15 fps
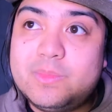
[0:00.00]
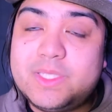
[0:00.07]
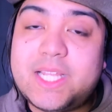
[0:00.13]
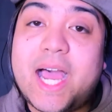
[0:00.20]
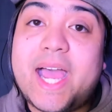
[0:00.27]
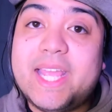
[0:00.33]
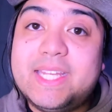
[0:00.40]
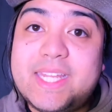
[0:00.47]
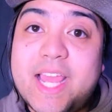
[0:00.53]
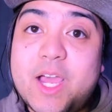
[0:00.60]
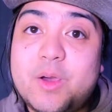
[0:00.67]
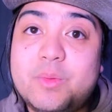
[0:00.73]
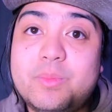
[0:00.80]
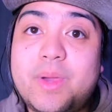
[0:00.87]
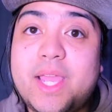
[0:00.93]
tied
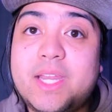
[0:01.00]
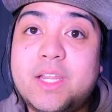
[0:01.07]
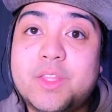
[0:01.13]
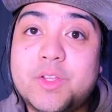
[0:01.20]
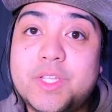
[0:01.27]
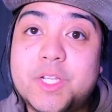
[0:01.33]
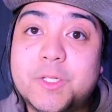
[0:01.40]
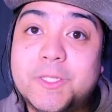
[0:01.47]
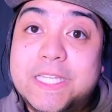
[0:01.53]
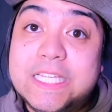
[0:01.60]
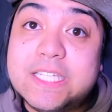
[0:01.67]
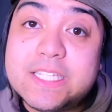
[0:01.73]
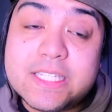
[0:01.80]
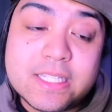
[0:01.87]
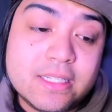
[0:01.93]
down by another year
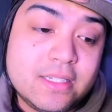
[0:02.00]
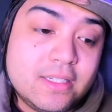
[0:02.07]
lease.